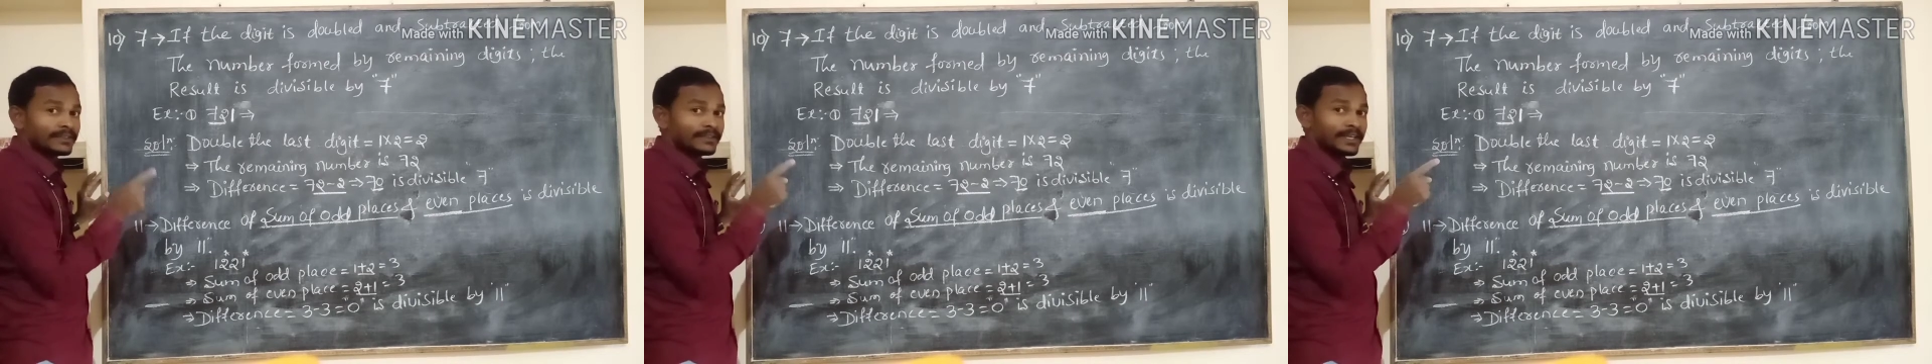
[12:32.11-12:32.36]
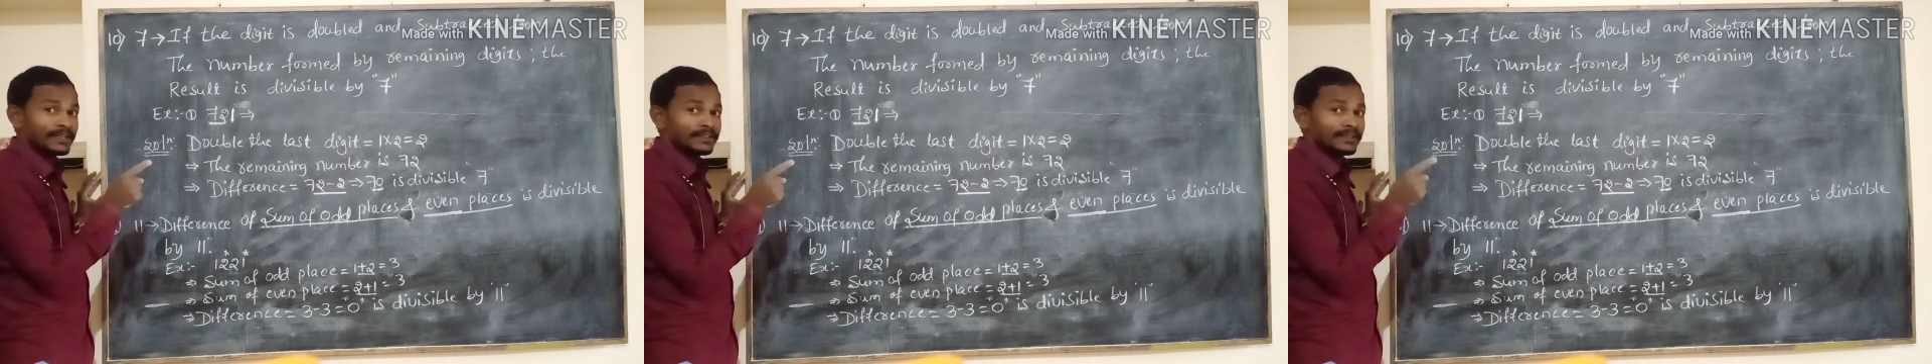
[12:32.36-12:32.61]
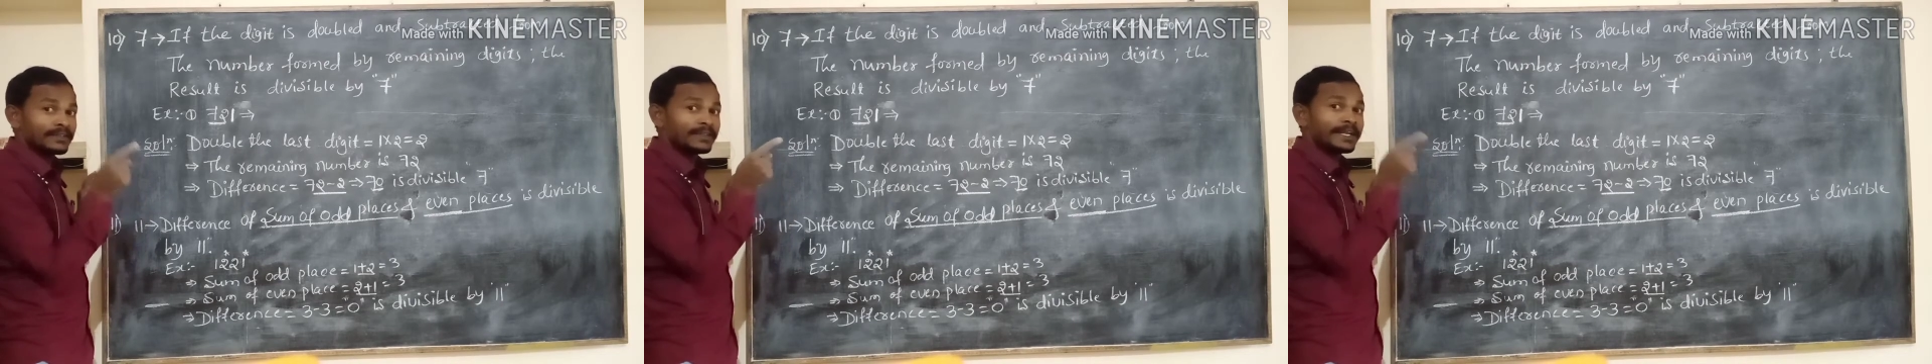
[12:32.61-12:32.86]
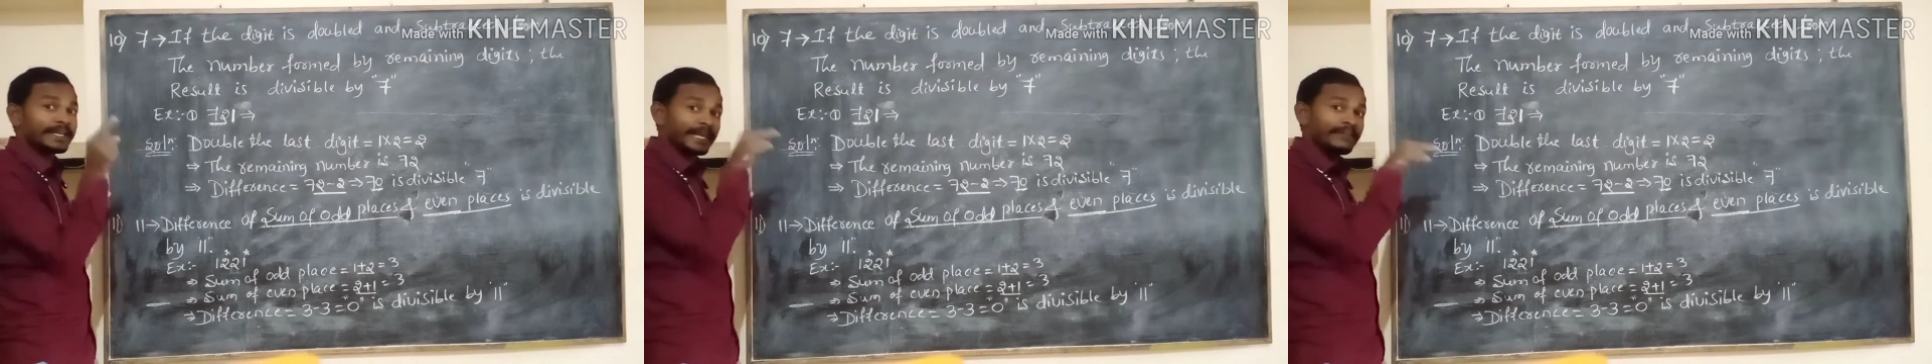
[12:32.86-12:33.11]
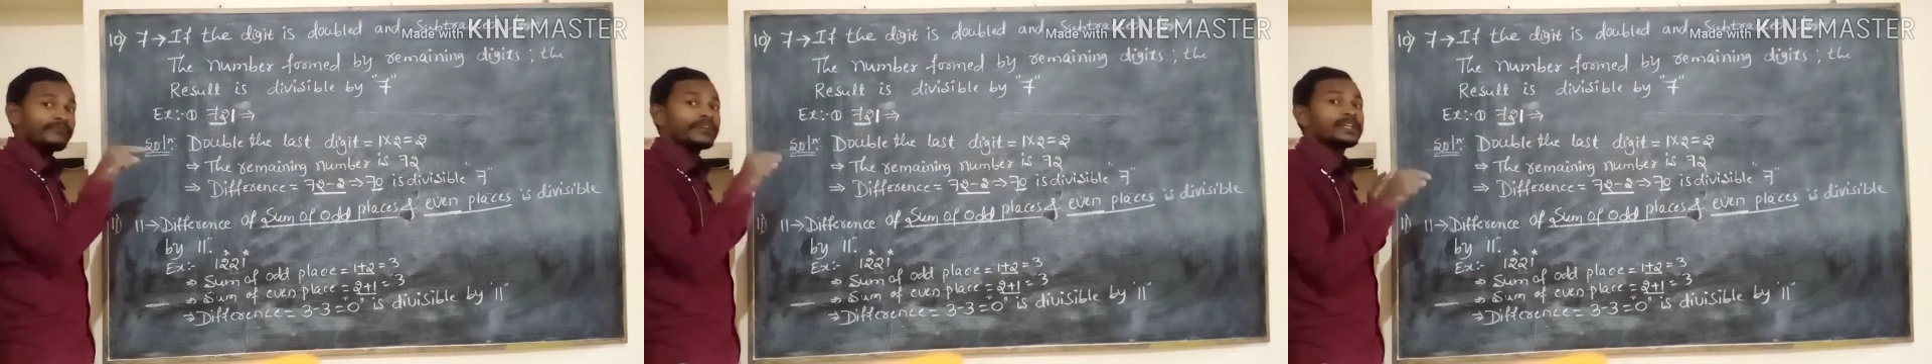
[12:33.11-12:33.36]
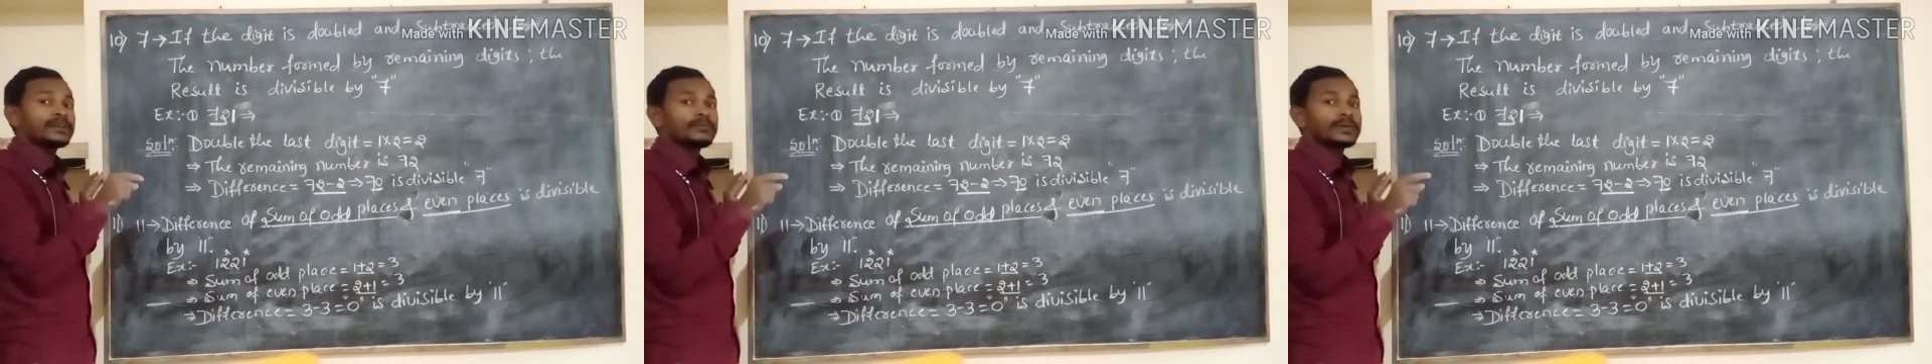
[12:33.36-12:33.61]
then the
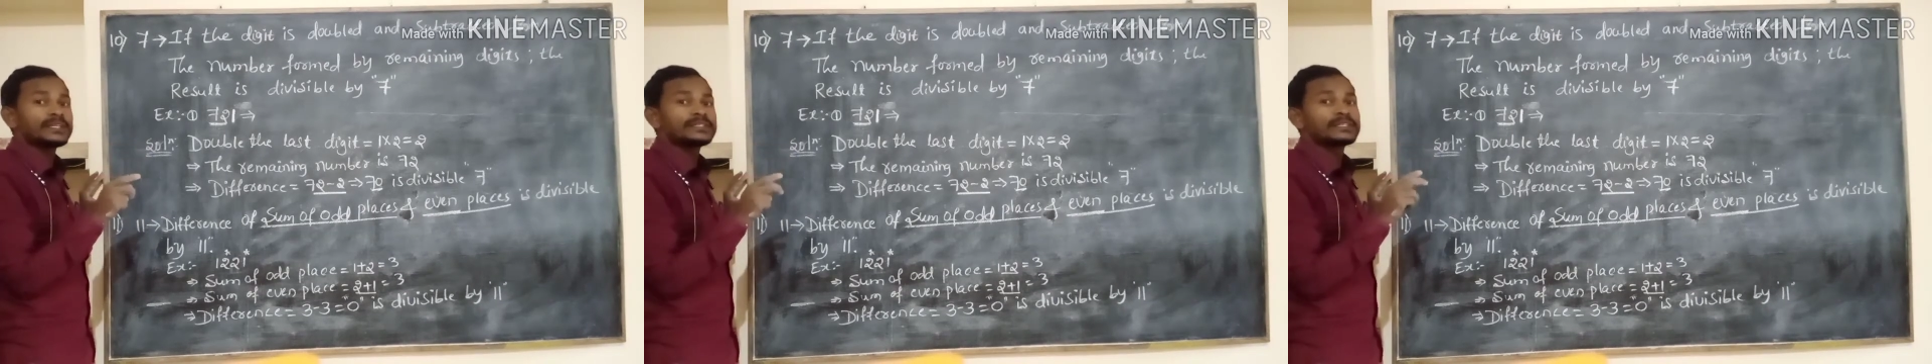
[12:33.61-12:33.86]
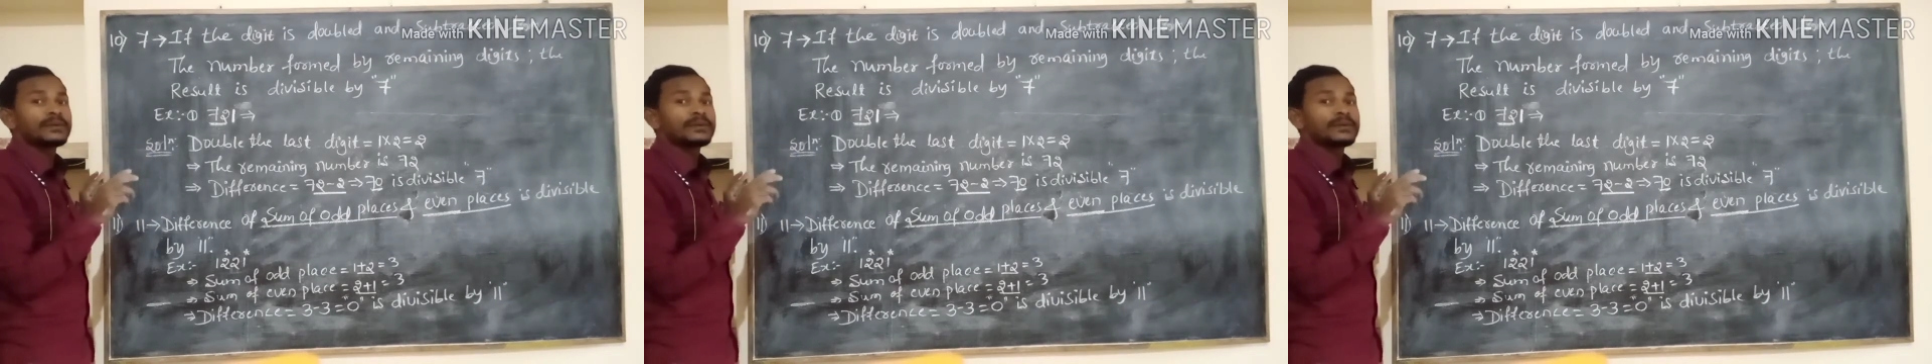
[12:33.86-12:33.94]
given number is